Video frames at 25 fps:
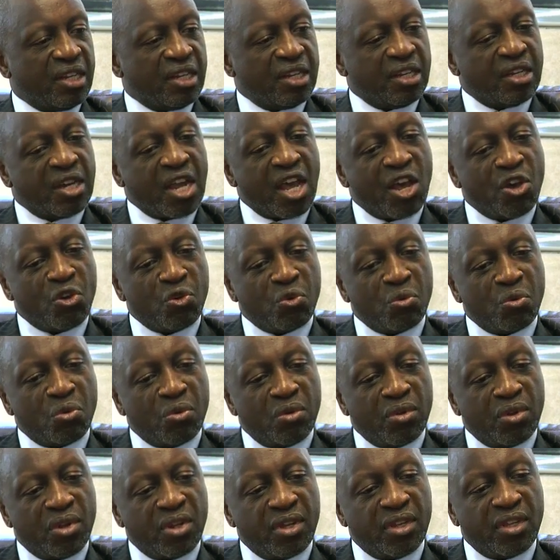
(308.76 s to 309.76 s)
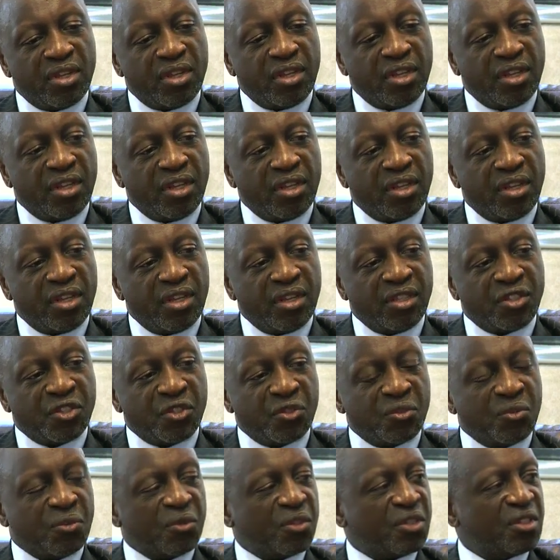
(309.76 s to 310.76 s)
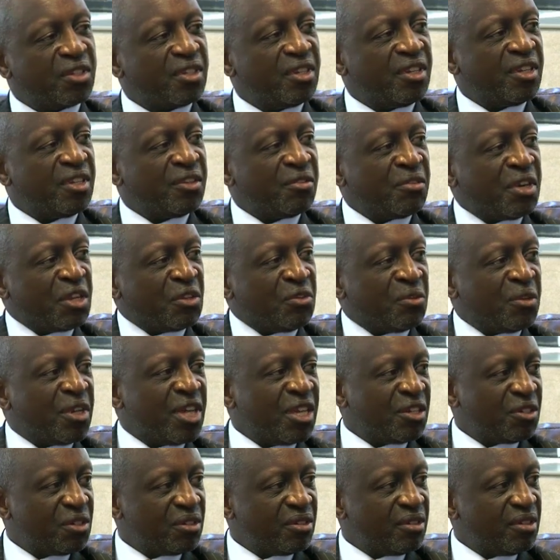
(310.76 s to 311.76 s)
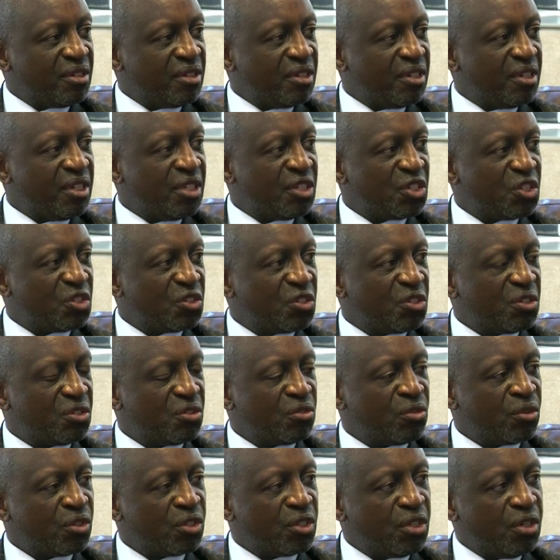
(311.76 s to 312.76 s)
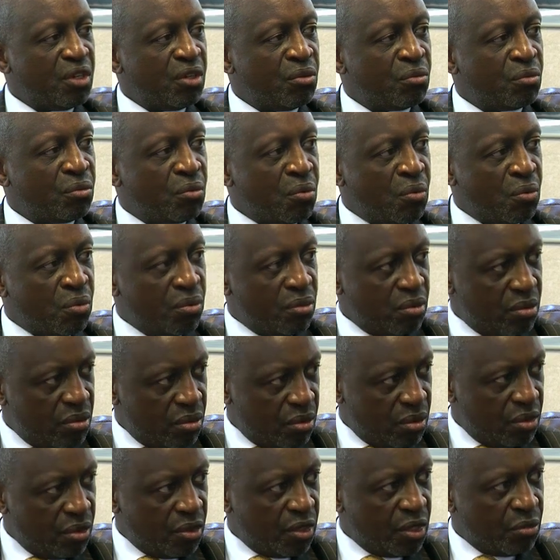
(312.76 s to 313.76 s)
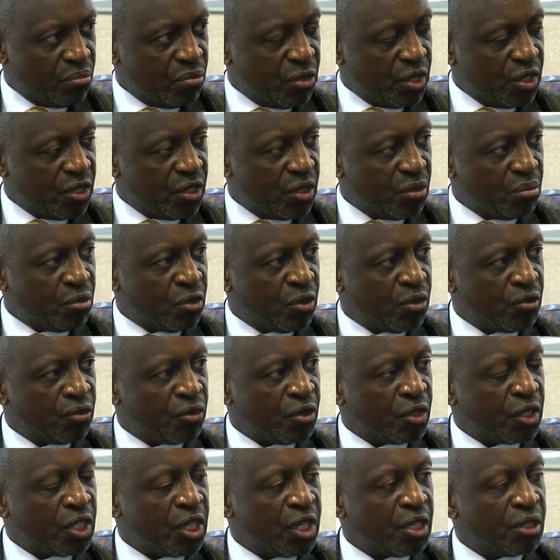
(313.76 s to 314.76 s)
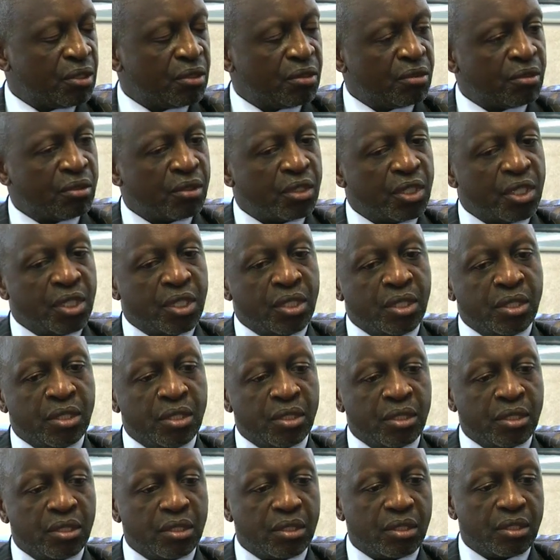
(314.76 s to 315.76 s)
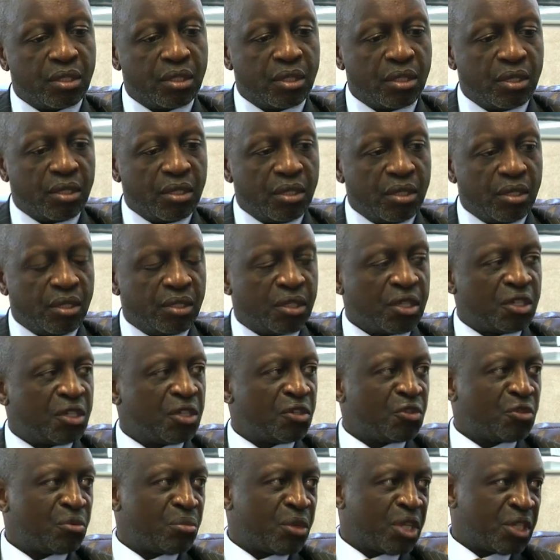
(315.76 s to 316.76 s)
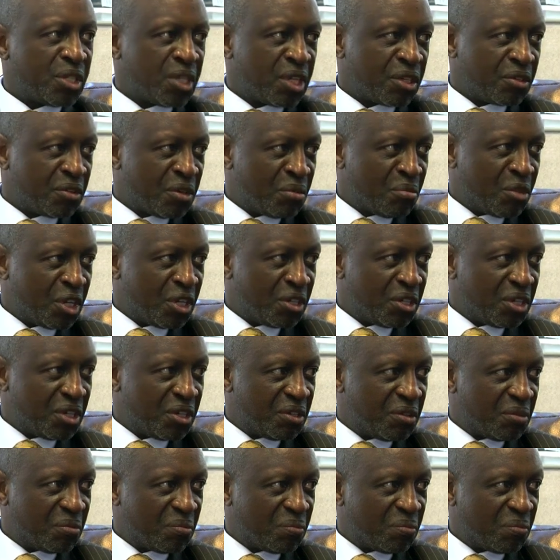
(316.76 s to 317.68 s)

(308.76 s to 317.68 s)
Now, it's not a regulation, it's not a rule. The principle of rotation is, is a gentleman's agreement